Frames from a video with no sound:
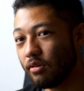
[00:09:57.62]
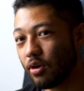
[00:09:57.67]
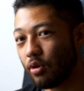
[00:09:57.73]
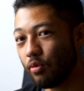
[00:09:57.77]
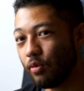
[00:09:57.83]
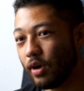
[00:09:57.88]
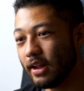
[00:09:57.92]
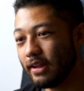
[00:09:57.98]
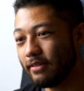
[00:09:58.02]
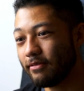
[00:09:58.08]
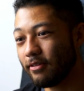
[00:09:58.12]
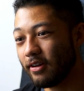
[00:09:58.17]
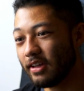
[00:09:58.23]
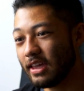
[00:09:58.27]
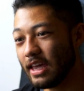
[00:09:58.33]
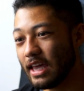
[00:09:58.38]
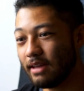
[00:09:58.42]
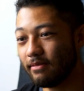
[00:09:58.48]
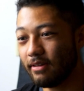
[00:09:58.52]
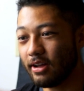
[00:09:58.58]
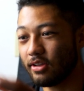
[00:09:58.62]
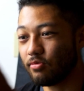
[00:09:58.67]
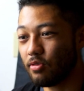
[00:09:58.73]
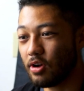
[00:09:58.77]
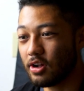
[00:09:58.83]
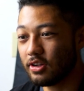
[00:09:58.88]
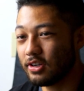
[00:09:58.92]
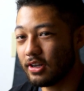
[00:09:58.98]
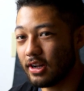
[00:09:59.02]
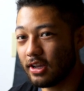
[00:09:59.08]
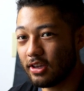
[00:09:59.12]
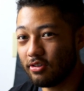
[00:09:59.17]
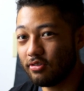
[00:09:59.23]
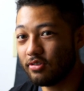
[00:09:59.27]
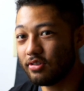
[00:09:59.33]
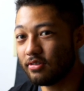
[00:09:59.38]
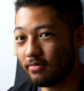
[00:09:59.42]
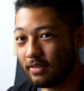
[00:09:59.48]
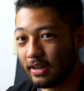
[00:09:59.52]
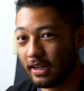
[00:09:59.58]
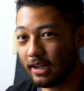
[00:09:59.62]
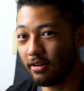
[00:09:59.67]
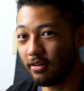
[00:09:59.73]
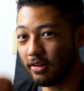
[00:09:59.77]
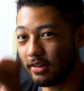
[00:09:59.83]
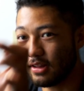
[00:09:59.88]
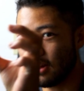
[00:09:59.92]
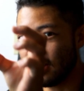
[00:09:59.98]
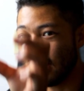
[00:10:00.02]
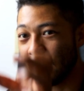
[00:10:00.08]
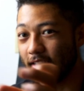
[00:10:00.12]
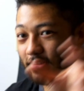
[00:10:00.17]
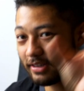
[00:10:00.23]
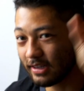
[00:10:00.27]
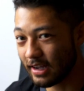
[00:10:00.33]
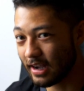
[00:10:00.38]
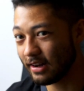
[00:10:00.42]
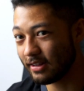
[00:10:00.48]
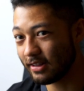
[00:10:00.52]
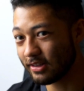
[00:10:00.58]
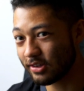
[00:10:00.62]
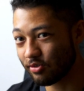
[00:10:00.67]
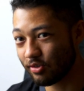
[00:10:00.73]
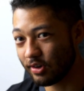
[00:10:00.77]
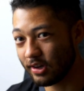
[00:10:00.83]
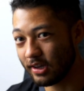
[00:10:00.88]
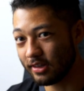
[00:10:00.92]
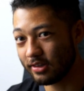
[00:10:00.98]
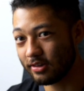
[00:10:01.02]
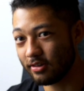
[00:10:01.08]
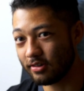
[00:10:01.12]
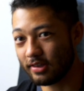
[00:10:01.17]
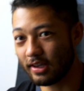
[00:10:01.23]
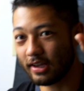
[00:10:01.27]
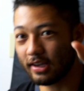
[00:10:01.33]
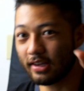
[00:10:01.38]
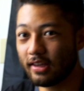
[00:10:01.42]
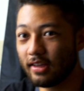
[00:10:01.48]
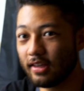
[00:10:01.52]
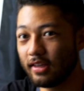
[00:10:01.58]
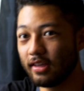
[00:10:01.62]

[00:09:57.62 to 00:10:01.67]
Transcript: we were waiting for a game. I was watching a YouTube video on the left side of the screen, so it's like